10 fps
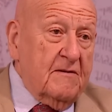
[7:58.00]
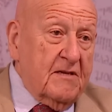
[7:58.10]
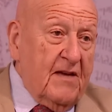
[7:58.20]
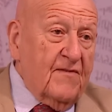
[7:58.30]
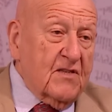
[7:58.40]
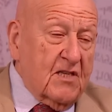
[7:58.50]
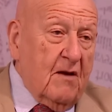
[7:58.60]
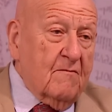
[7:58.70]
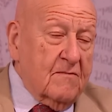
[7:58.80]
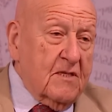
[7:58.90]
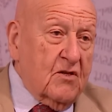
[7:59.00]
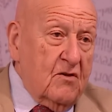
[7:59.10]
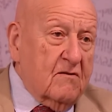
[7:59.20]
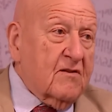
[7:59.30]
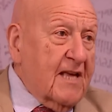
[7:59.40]
given some
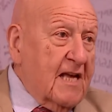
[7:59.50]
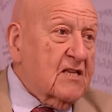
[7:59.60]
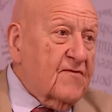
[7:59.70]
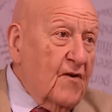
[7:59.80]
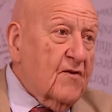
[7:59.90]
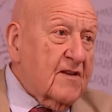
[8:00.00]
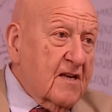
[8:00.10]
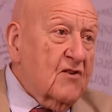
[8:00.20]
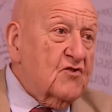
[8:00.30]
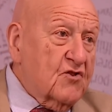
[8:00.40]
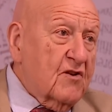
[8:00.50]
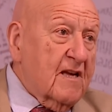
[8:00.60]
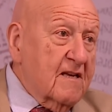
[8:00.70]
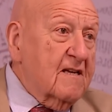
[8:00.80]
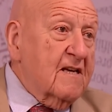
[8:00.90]
good things for the country